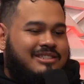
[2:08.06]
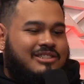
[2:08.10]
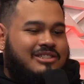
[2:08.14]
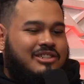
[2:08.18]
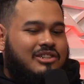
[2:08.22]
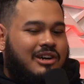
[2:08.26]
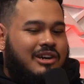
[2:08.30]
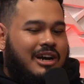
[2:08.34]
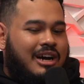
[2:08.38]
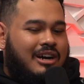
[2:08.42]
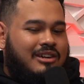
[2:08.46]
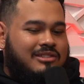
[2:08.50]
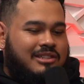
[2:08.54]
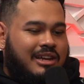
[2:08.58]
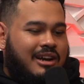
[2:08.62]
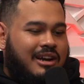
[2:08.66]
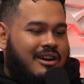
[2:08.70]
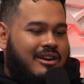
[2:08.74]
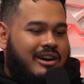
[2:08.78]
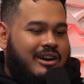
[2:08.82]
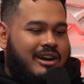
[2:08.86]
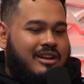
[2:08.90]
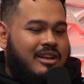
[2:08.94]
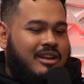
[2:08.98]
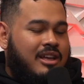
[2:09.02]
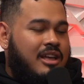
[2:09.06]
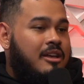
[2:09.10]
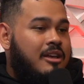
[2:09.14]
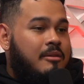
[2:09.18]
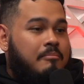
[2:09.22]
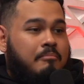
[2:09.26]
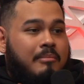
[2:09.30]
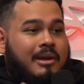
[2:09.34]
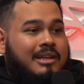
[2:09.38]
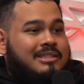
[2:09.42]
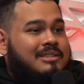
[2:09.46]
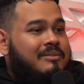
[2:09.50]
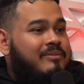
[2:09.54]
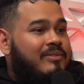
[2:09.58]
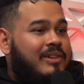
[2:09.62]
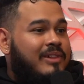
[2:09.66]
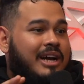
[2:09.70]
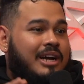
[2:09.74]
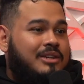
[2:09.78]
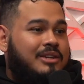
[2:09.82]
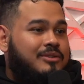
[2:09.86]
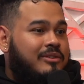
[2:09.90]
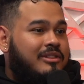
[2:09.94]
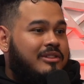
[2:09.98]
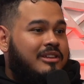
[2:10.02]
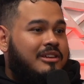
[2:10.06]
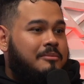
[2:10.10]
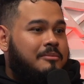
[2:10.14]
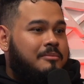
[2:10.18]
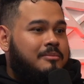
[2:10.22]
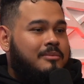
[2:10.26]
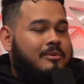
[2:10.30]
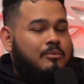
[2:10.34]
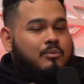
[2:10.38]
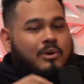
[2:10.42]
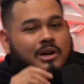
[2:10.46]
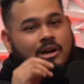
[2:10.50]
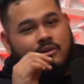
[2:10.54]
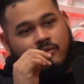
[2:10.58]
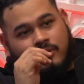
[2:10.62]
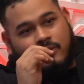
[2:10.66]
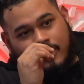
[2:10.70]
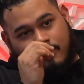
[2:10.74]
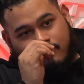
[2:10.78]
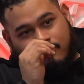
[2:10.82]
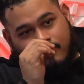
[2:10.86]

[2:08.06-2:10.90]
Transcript: So I was like, all right, made some flyers for them, whatever.